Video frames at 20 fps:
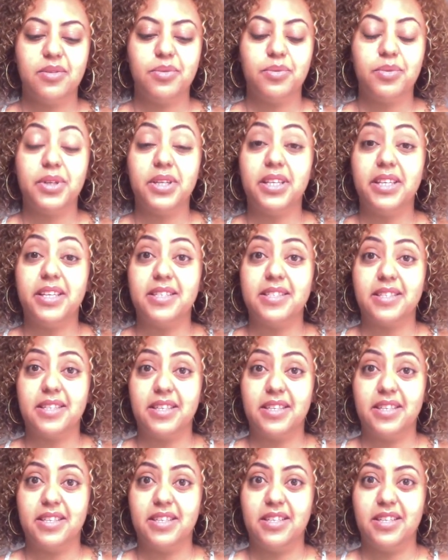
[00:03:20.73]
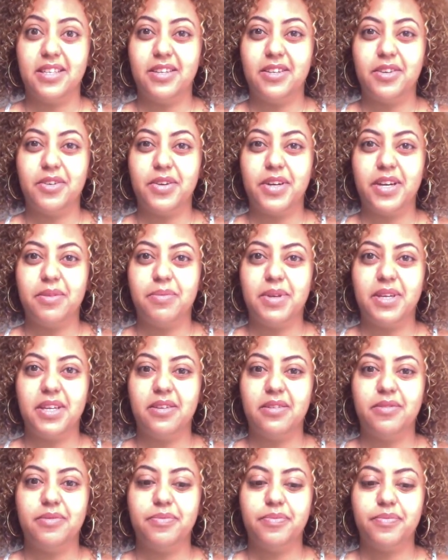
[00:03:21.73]
release it. You know what I
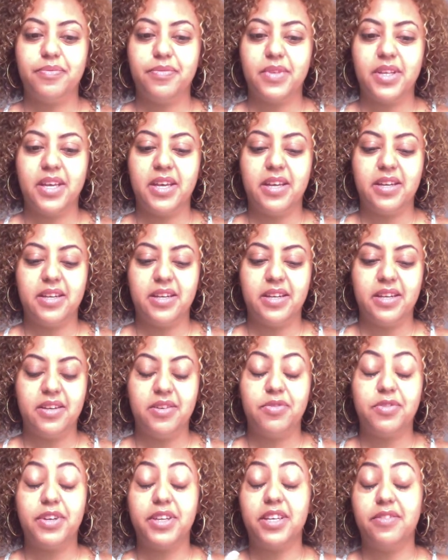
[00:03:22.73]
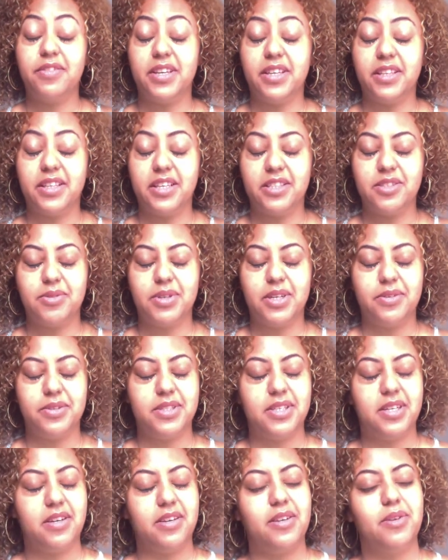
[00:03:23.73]
mean? And forgiving, that's what I
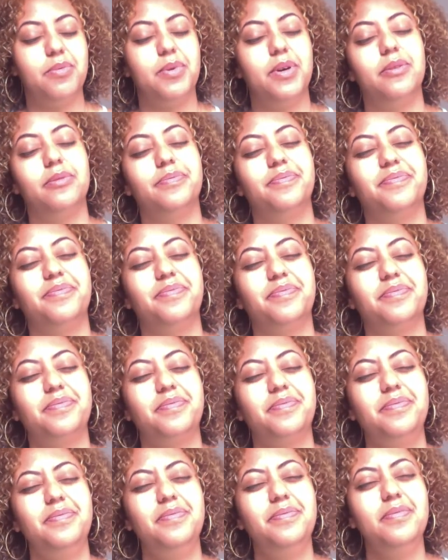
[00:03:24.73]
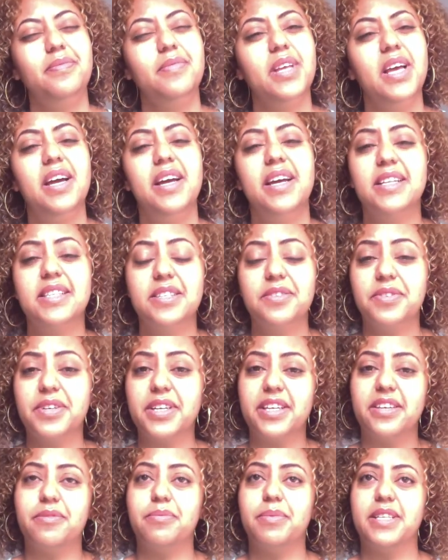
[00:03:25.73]
was talking about. I had to
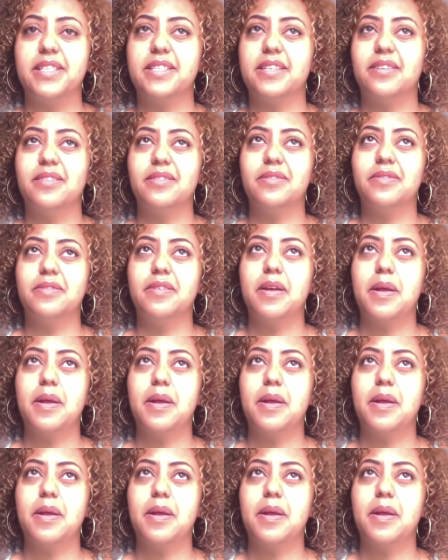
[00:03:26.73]
forgive myself.